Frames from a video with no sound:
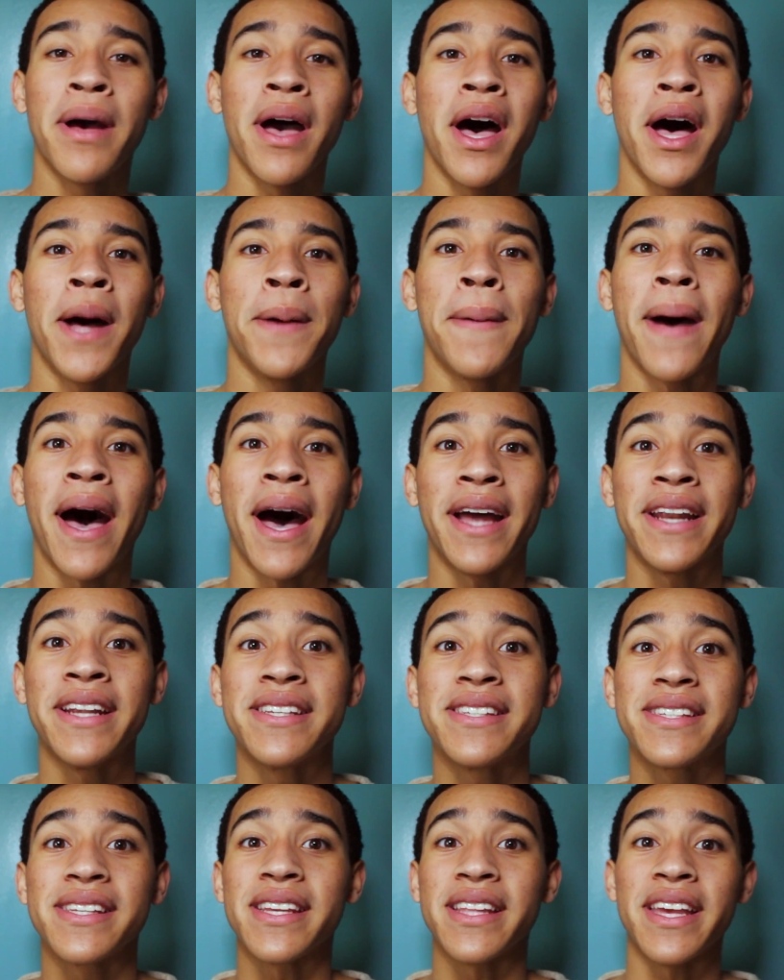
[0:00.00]
but um,
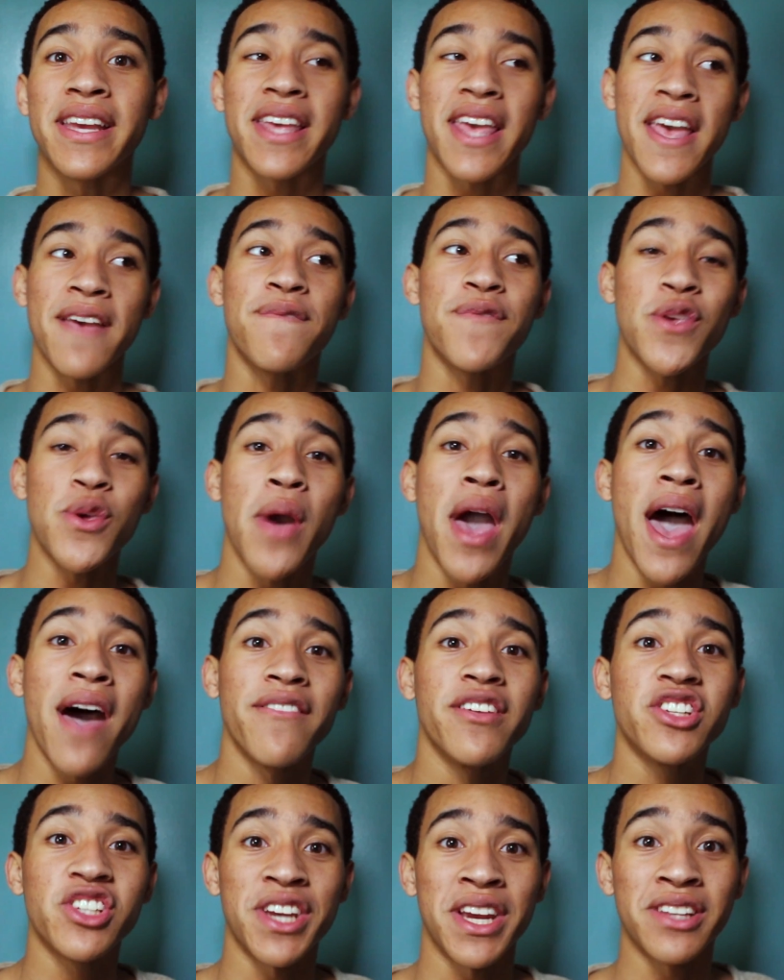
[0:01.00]
honestly, like if you
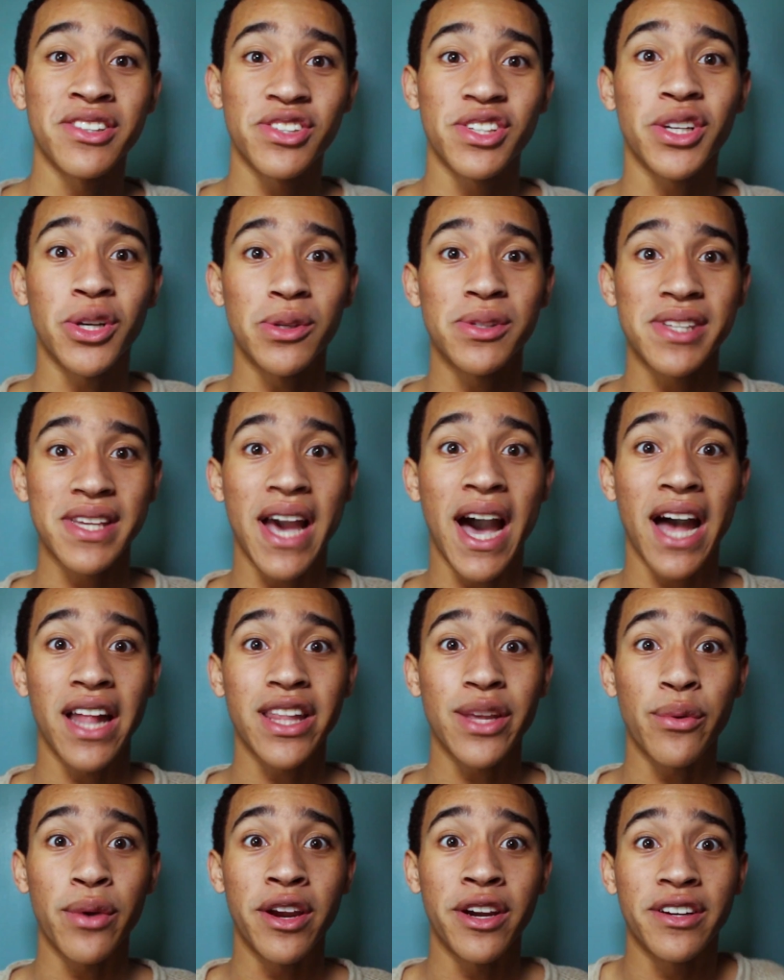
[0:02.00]
have a chance to go see
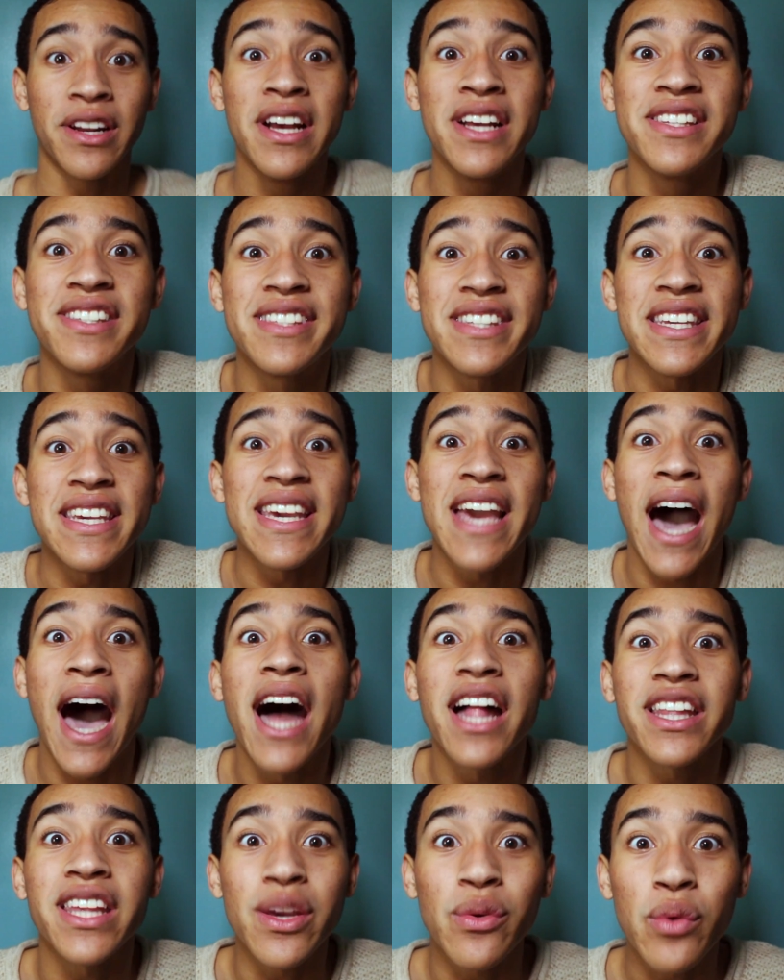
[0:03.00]
HollyWEIRD, see
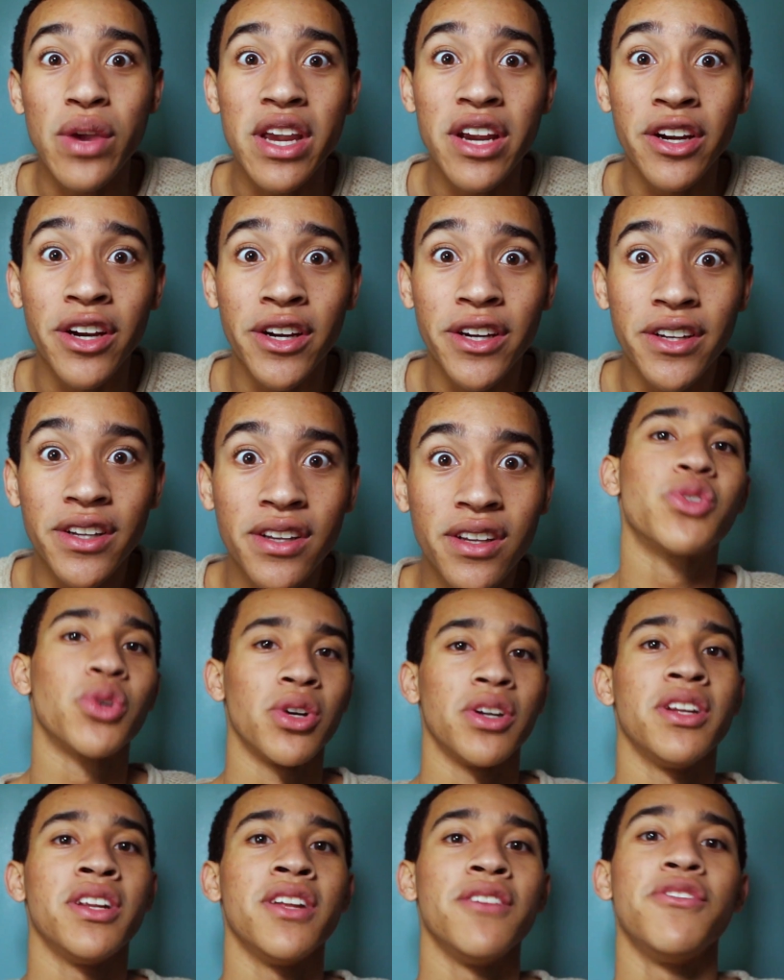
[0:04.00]
HollyWEIRD.
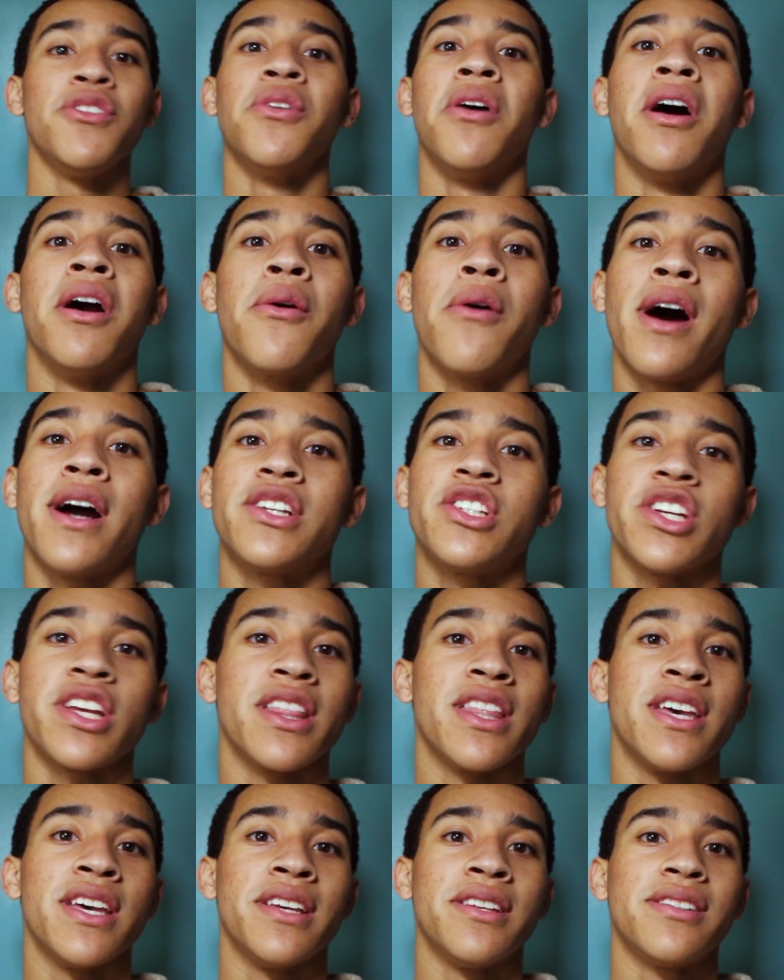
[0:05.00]
Jordan, if you are
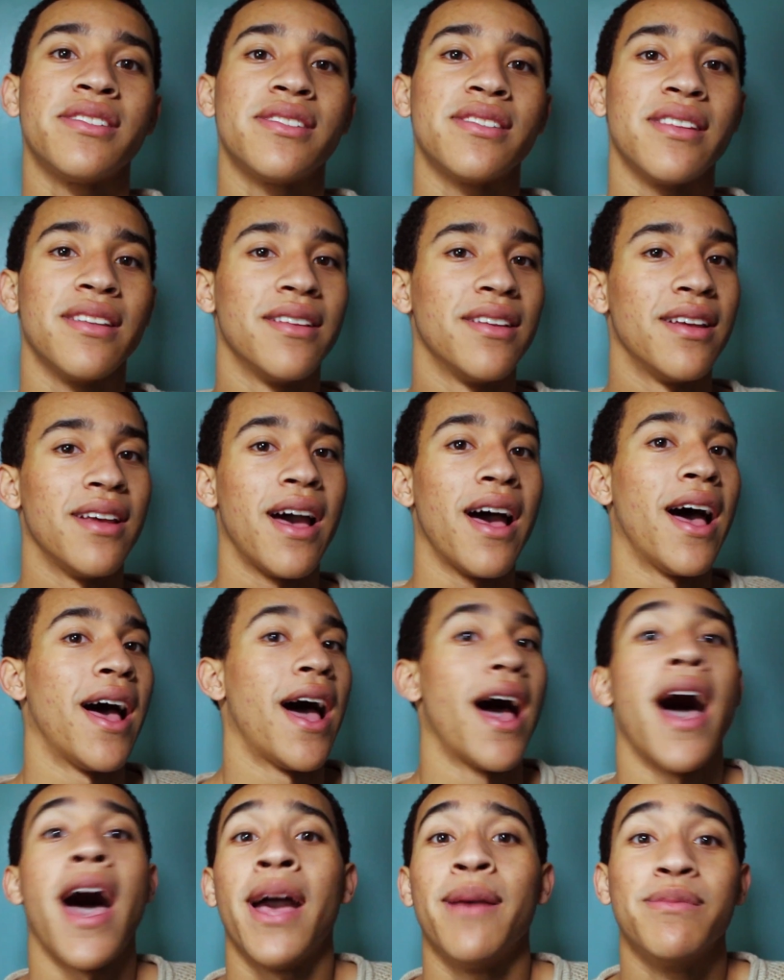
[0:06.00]
watching this,
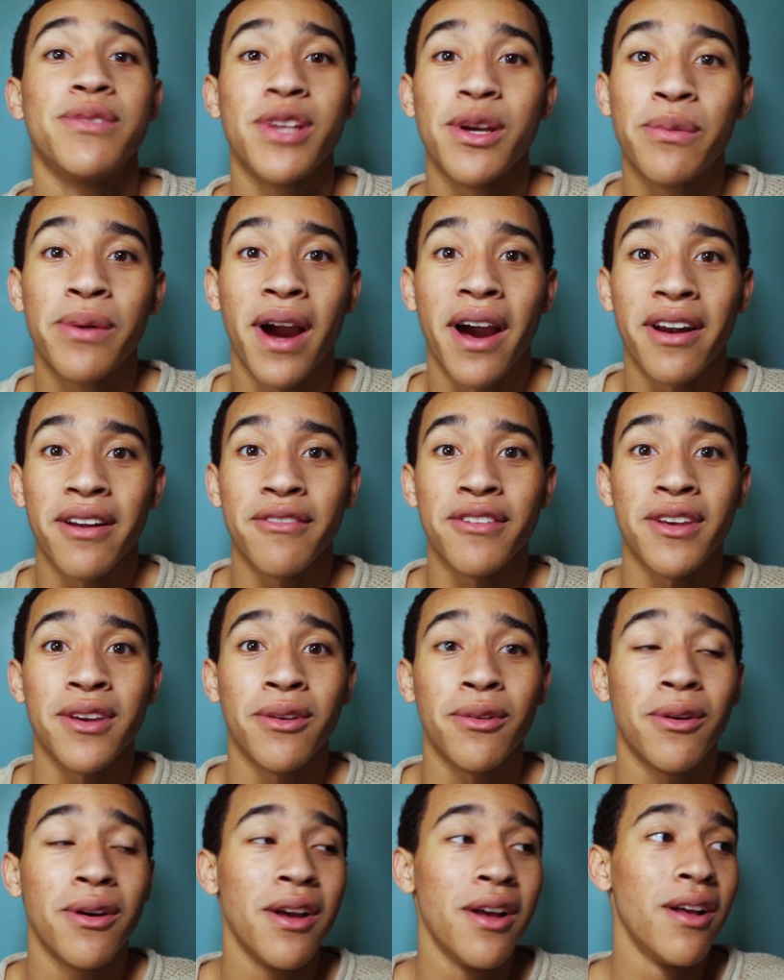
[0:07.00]
I'm so proud of
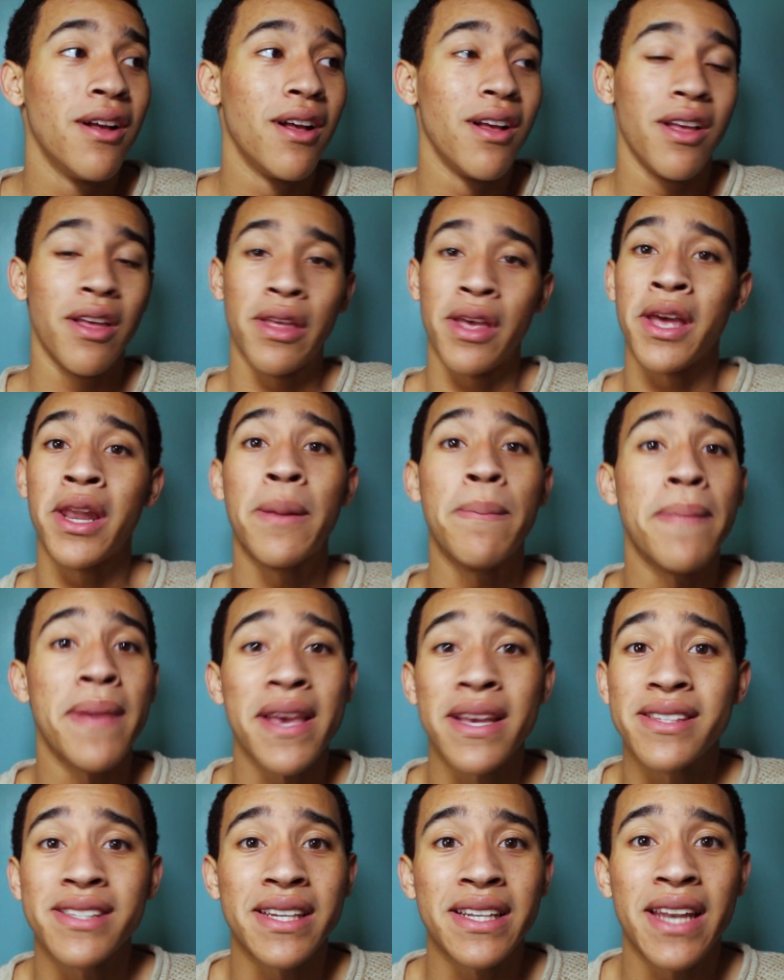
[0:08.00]
you. An
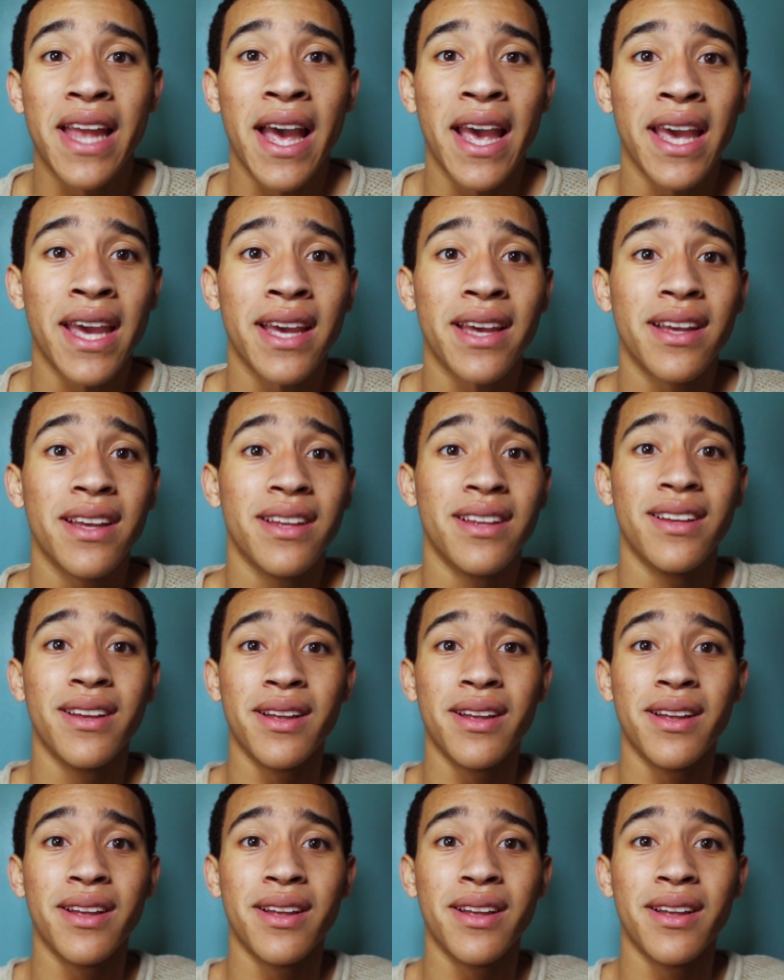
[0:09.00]
amazing night